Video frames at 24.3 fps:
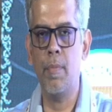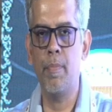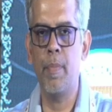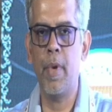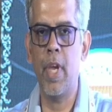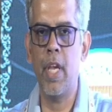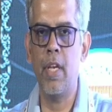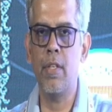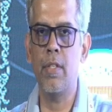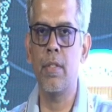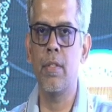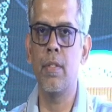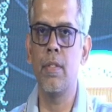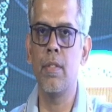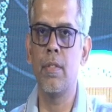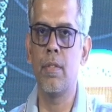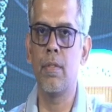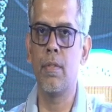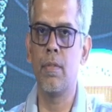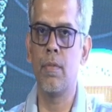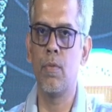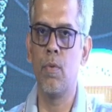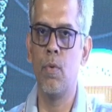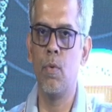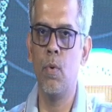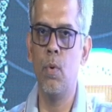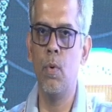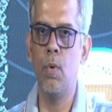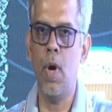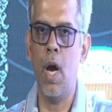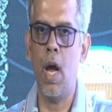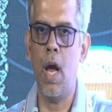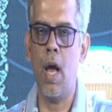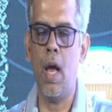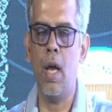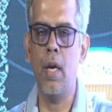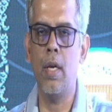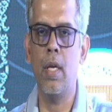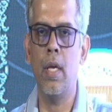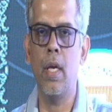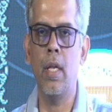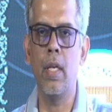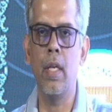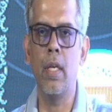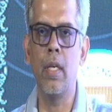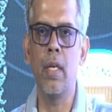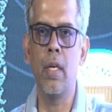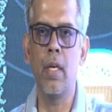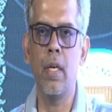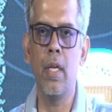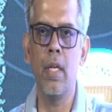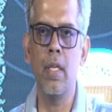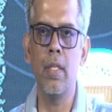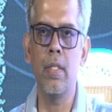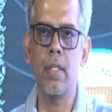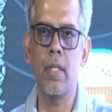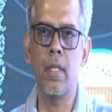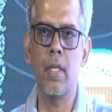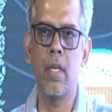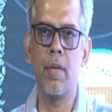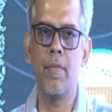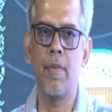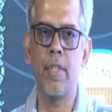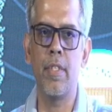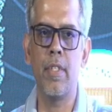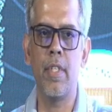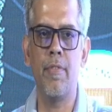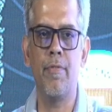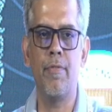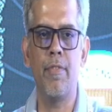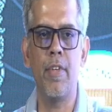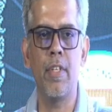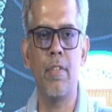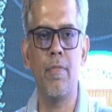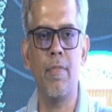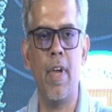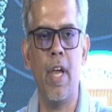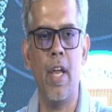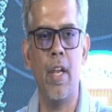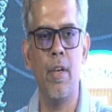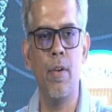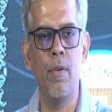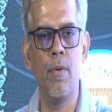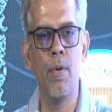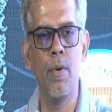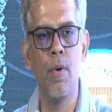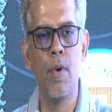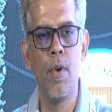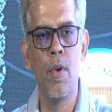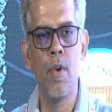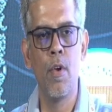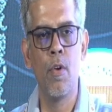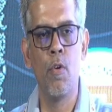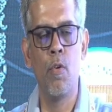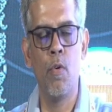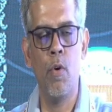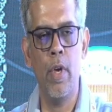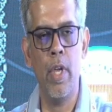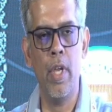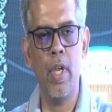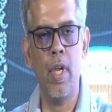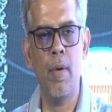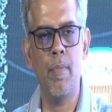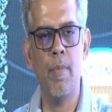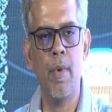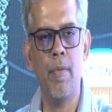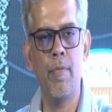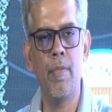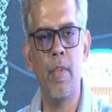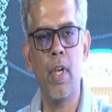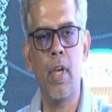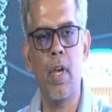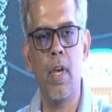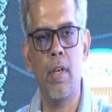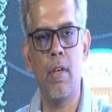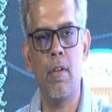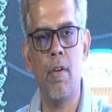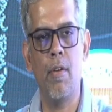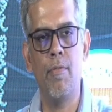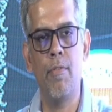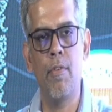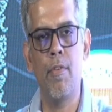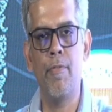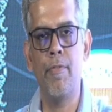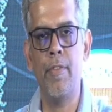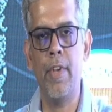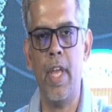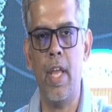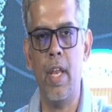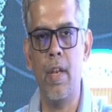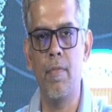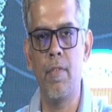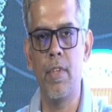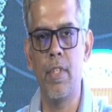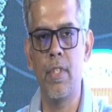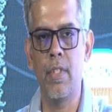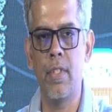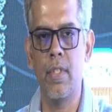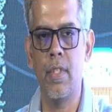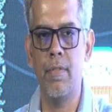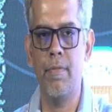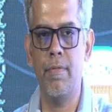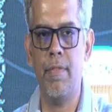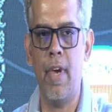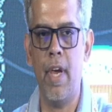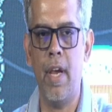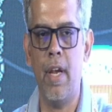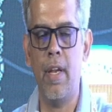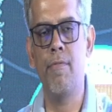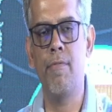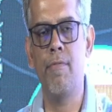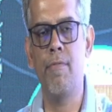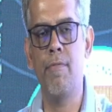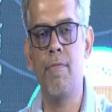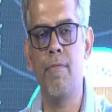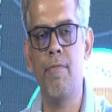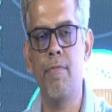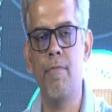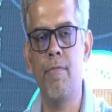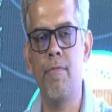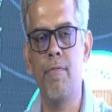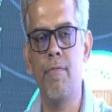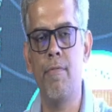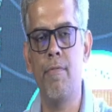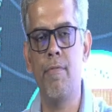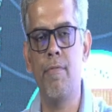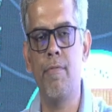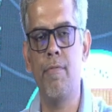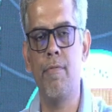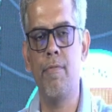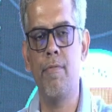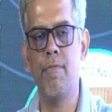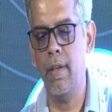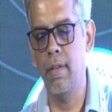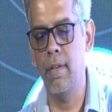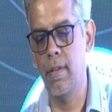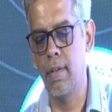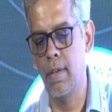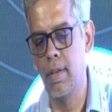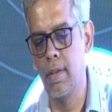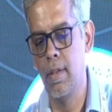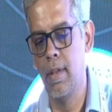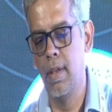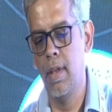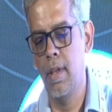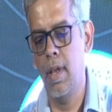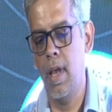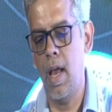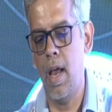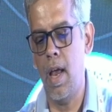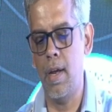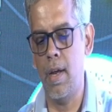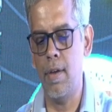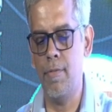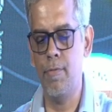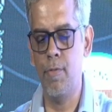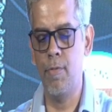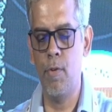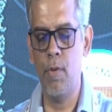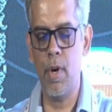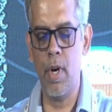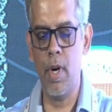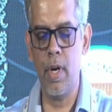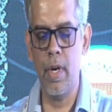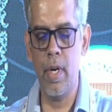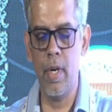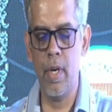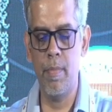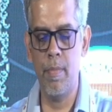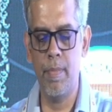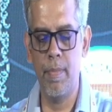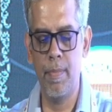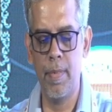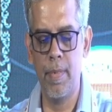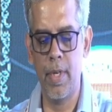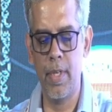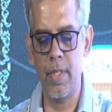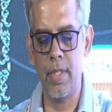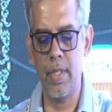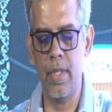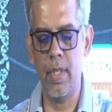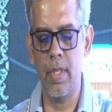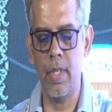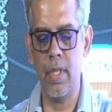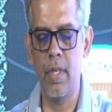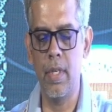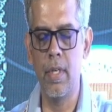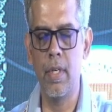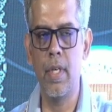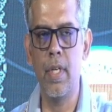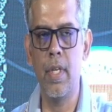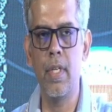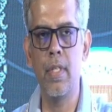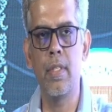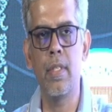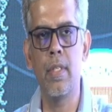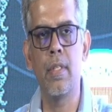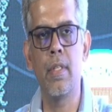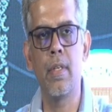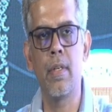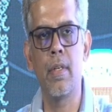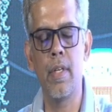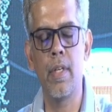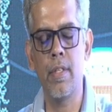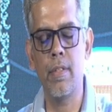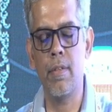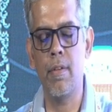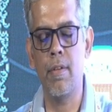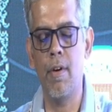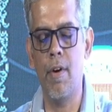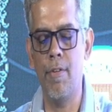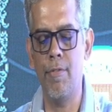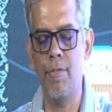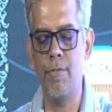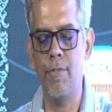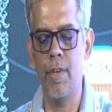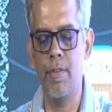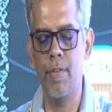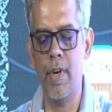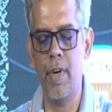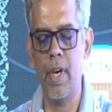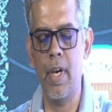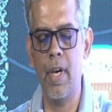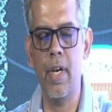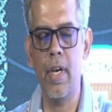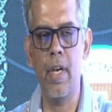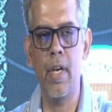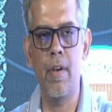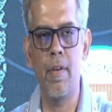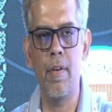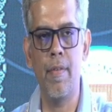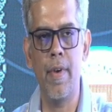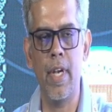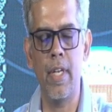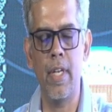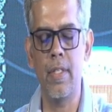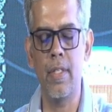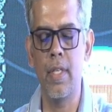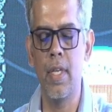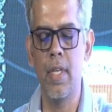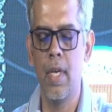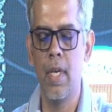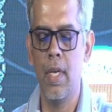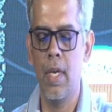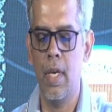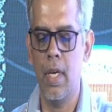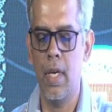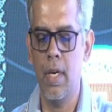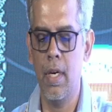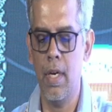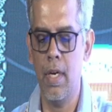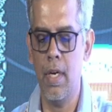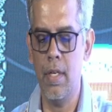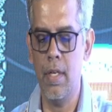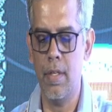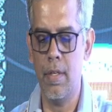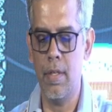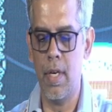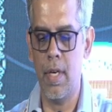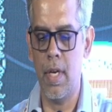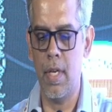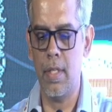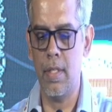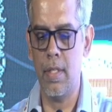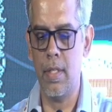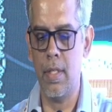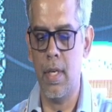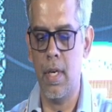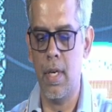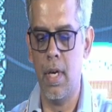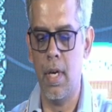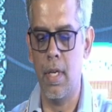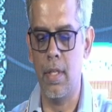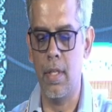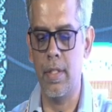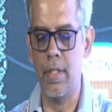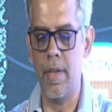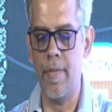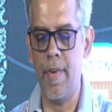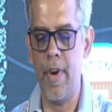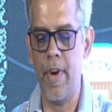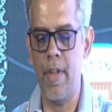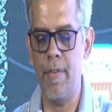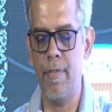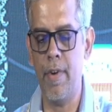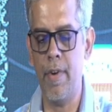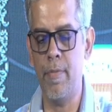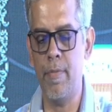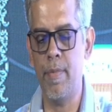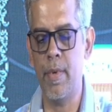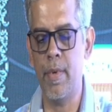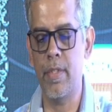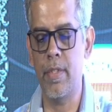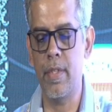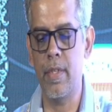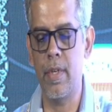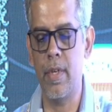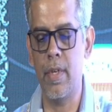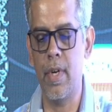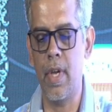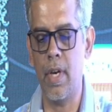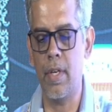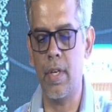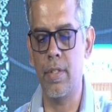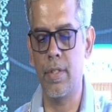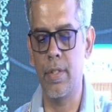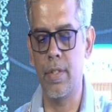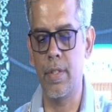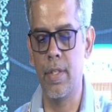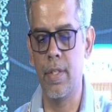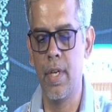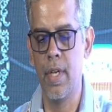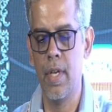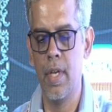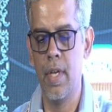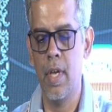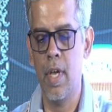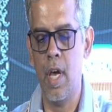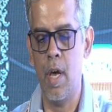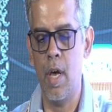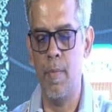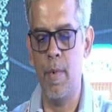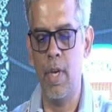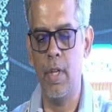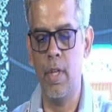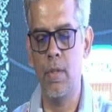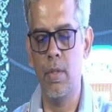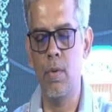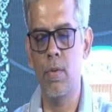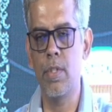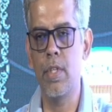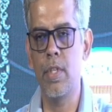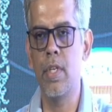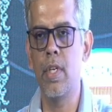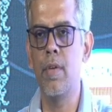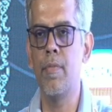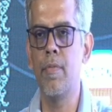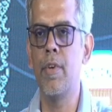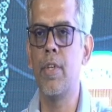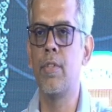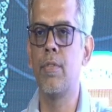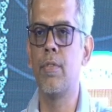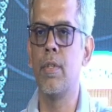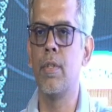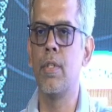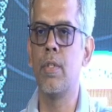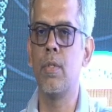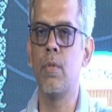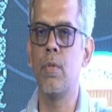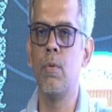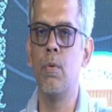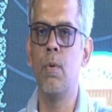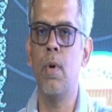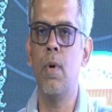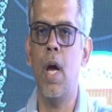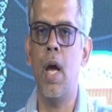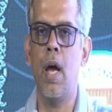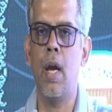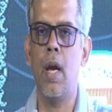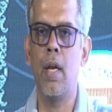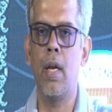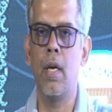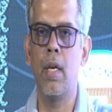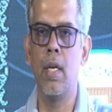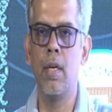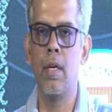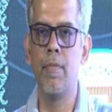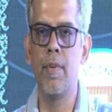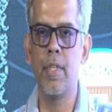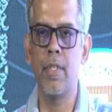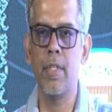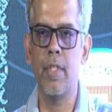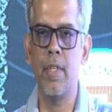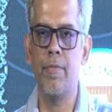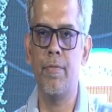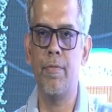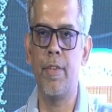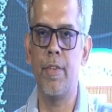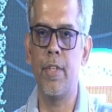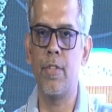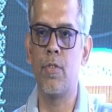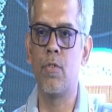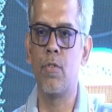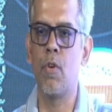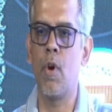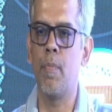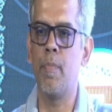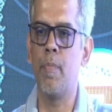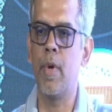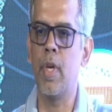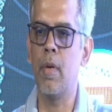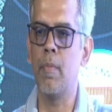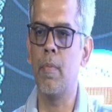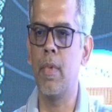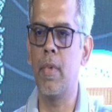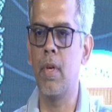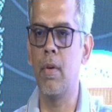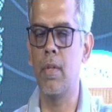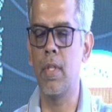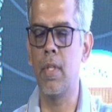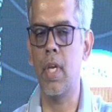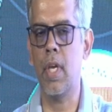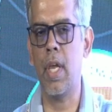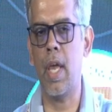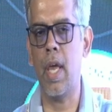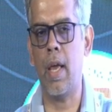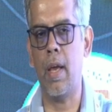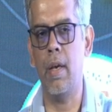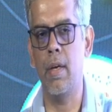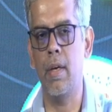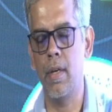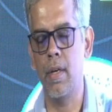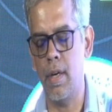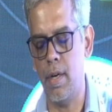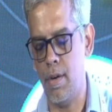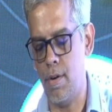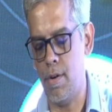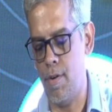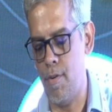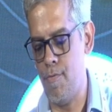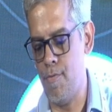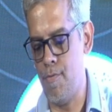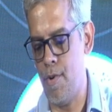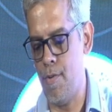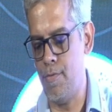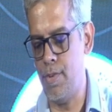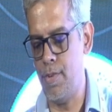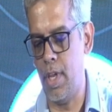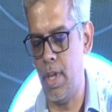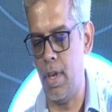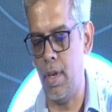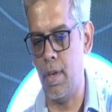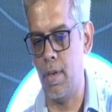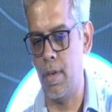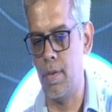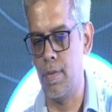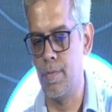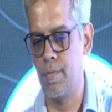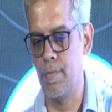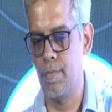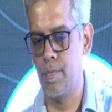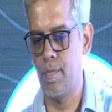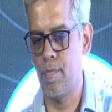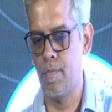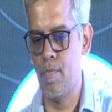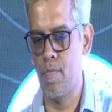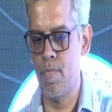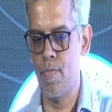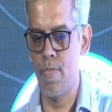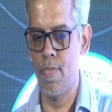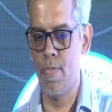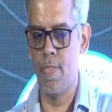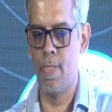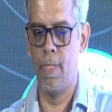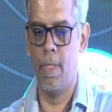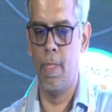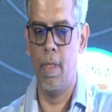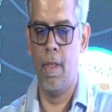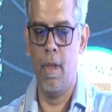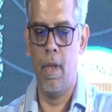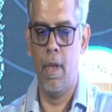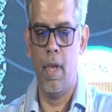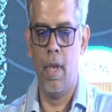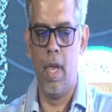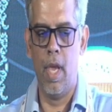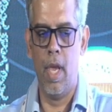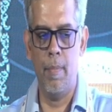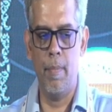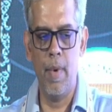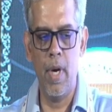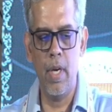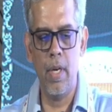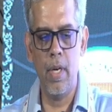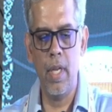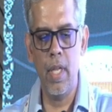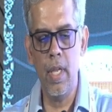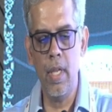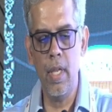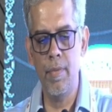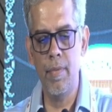patients who had an increase in liver stiffness value going above the cutoff of 10, which is defined as had a 400% increase in the risk of liver-related events. In contrast, a 75% reduction among those individuals who had a liver stiffness dropping below the cACLD cutoff of 10. MRE,